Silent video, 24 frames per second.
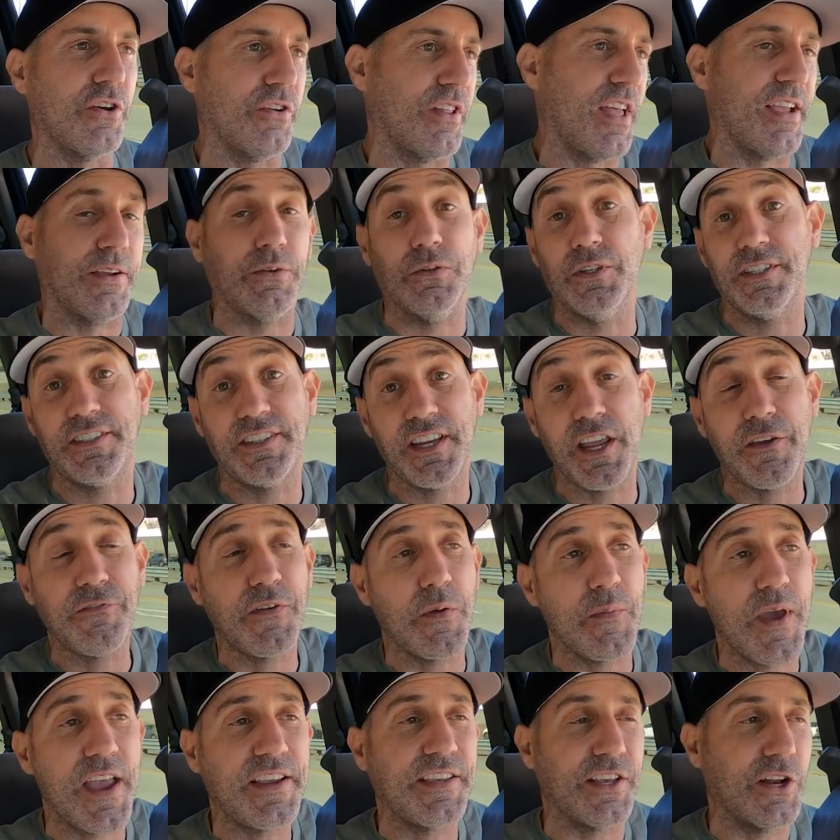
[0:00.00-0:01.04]
Like, let's see if it
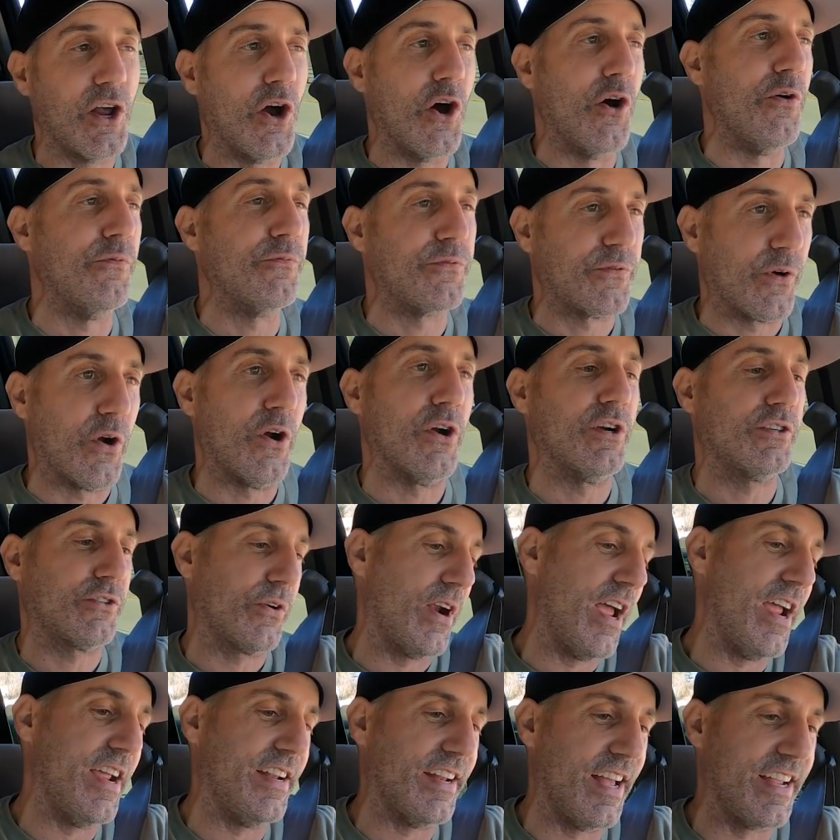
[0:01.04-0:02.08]
makes it home first,
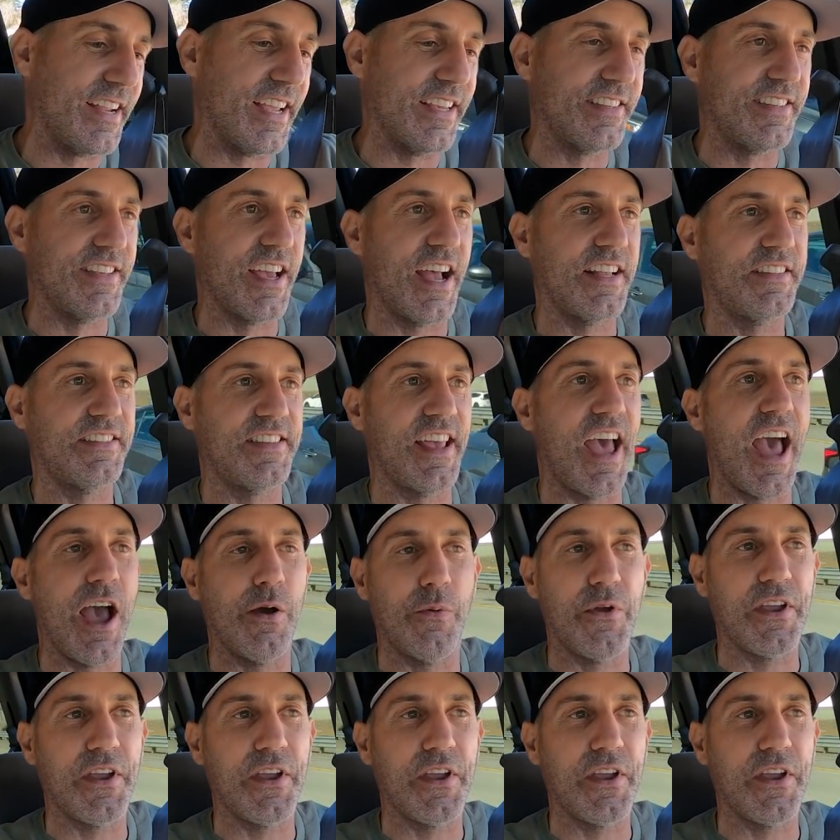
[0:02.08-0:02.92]
right? I guess that's that.